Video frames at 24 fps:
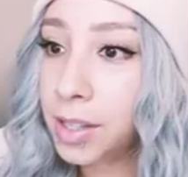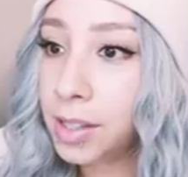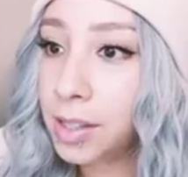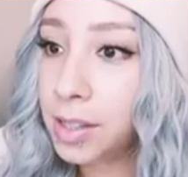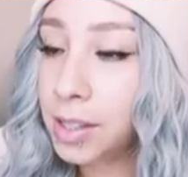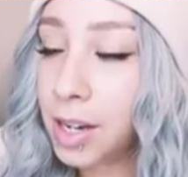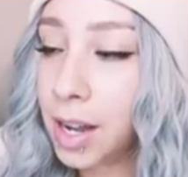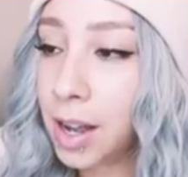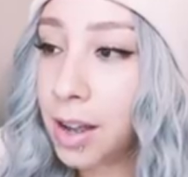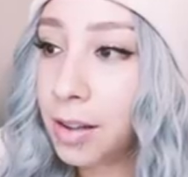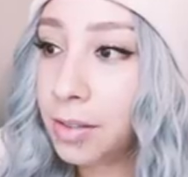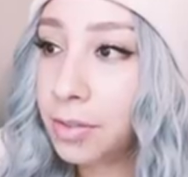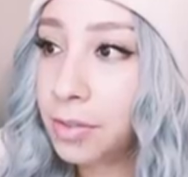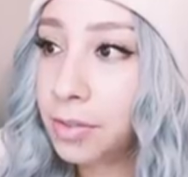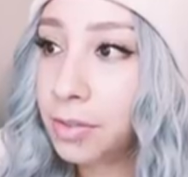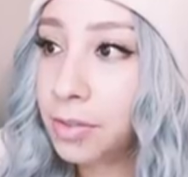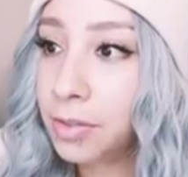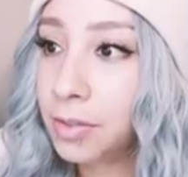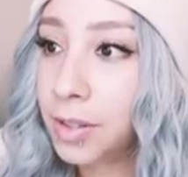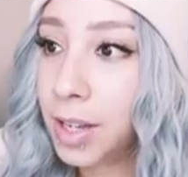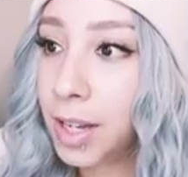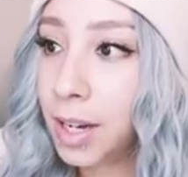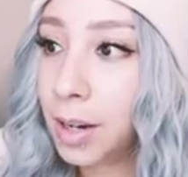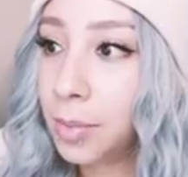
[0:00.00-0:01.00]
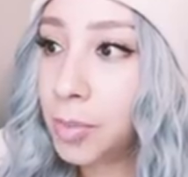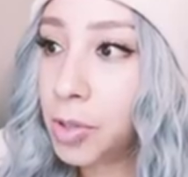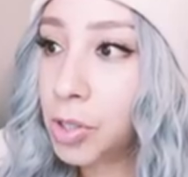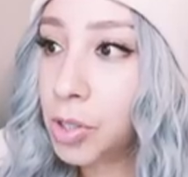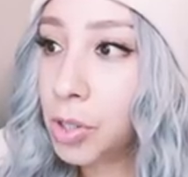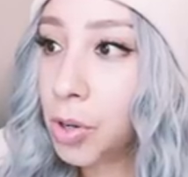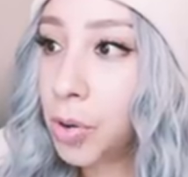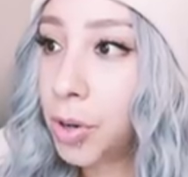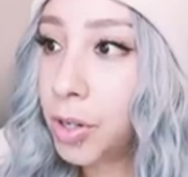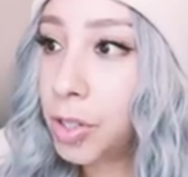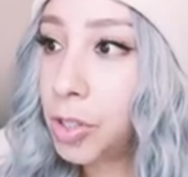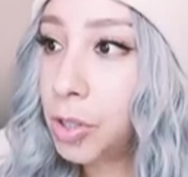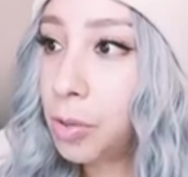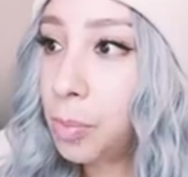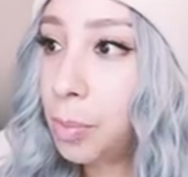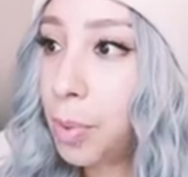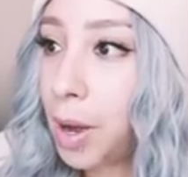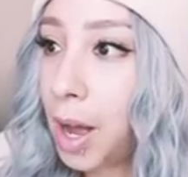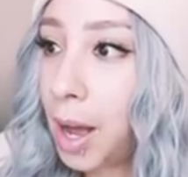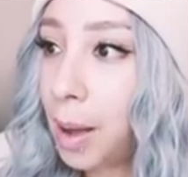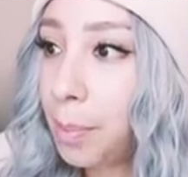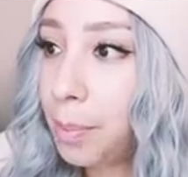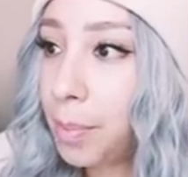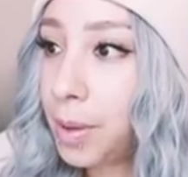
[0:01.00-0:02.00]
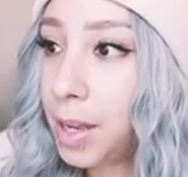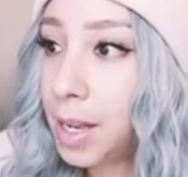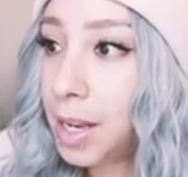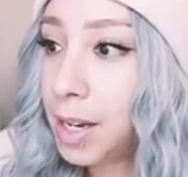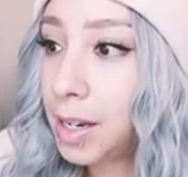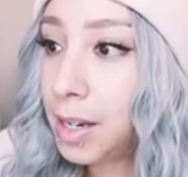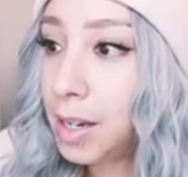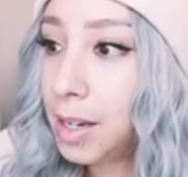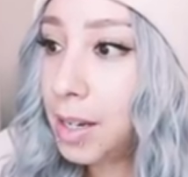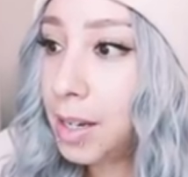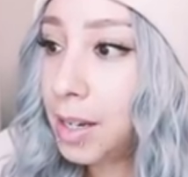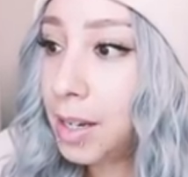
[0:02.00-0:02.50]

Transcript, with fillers: this stuff and I'm just going to pop it